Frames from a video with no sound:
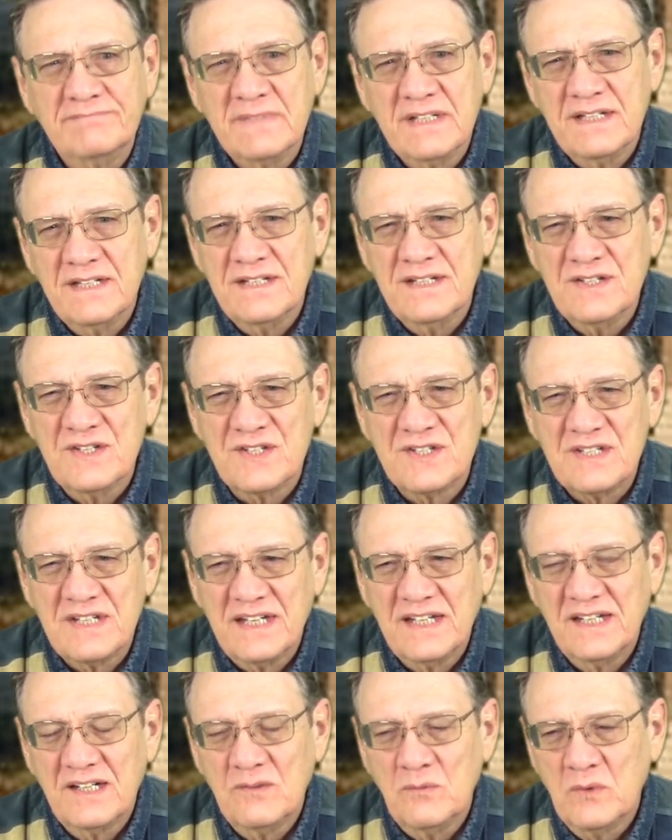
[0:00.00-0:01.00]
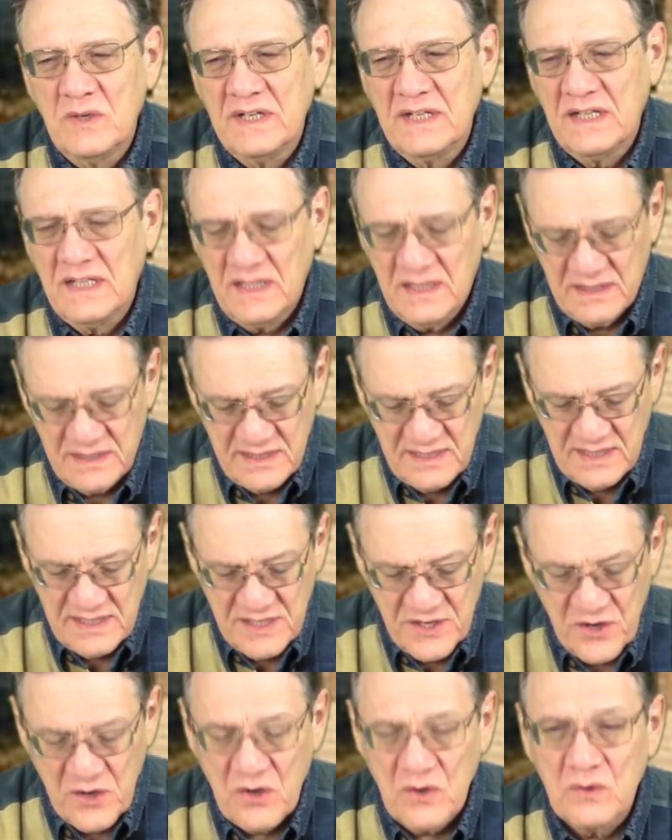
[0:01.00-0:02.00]
he said, "Well,
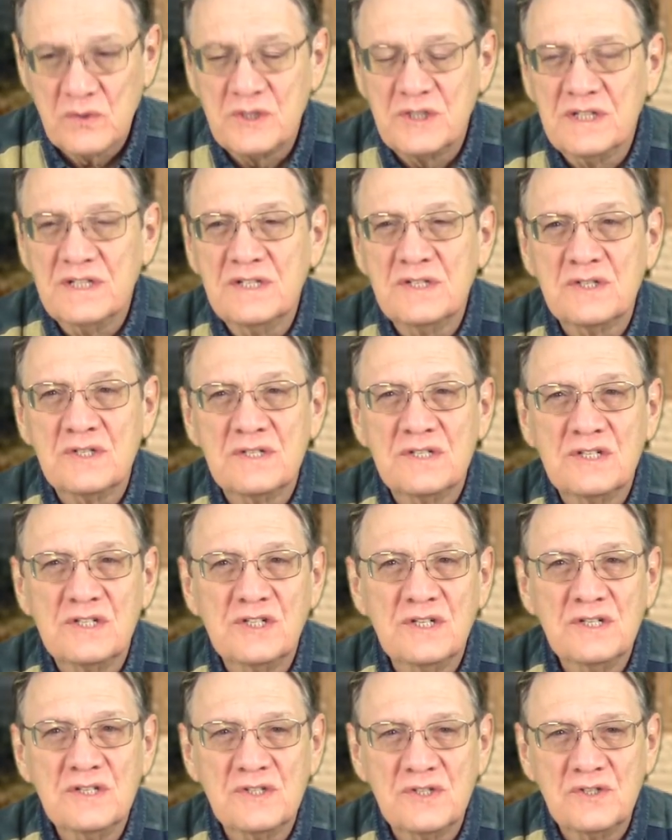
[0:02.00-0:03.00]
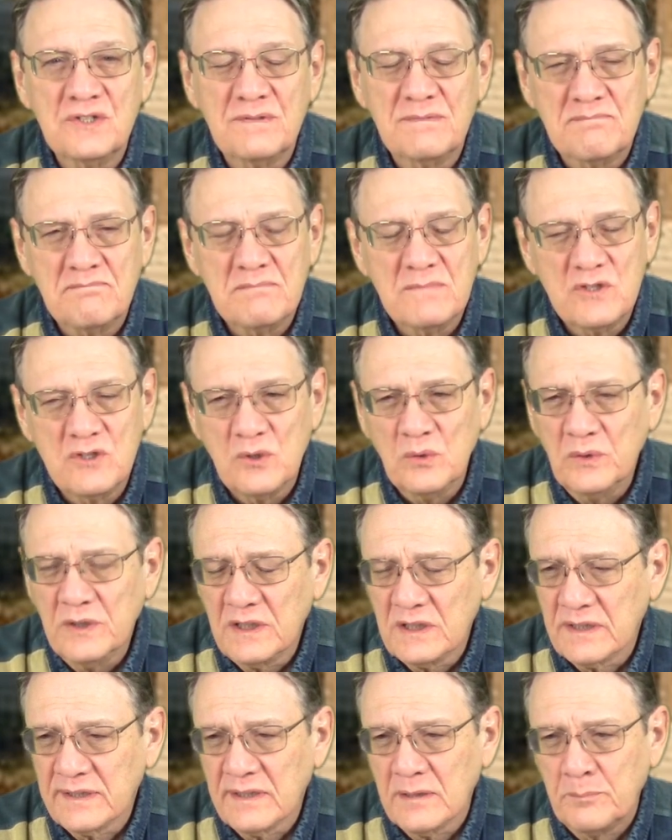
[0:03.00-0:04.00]
you know, she's doing
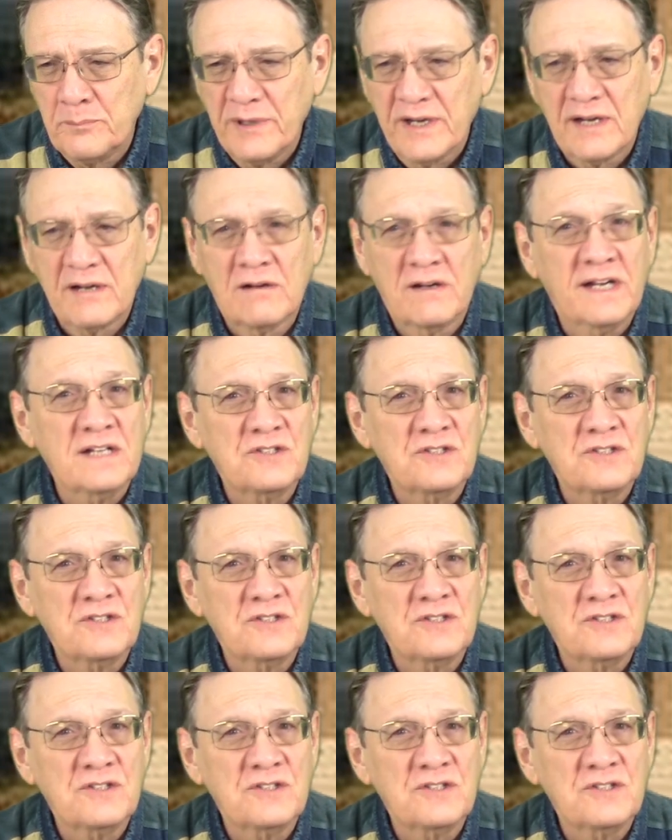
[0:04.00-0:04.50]
a little better.